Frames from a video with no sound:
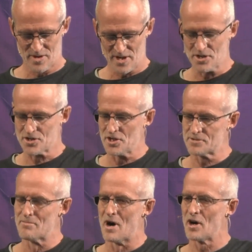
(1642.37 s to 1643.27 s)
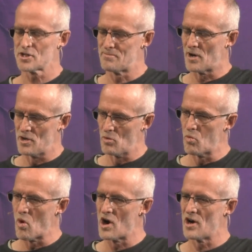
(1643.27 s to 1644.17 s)
is that it's marked by a
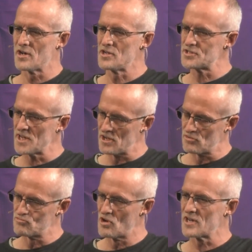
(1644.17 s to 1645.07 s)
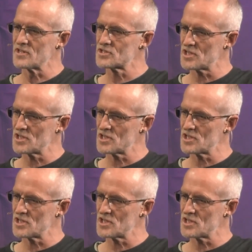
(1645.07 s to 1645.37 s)
wise and a right